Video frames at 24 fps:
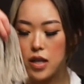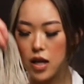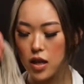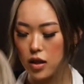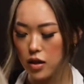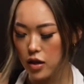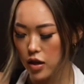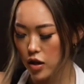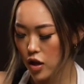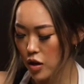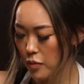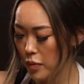a
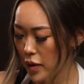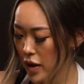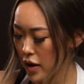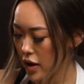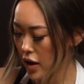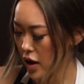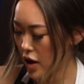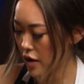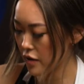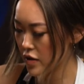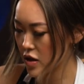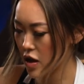little bit
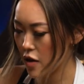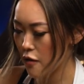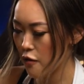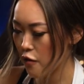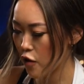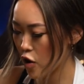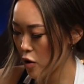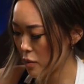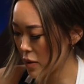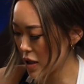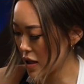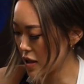of some
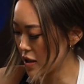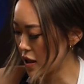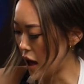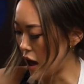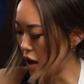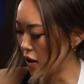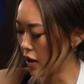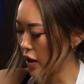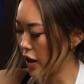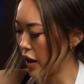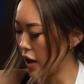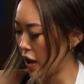
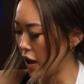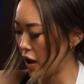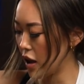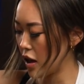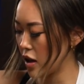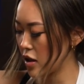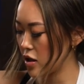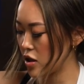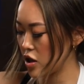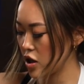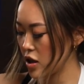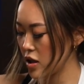
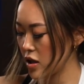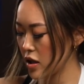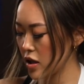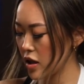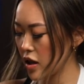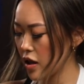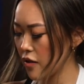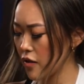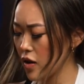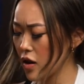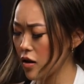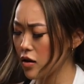vermicelli, just to
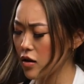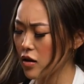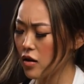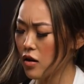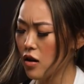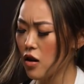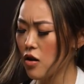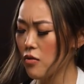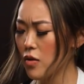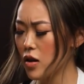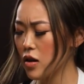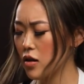give it, you
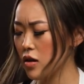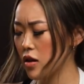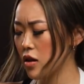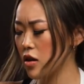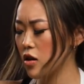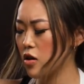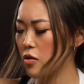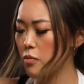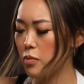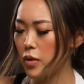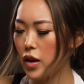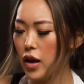know, a
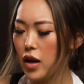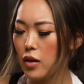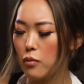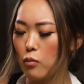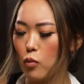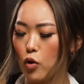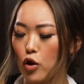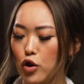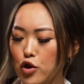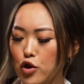little bit more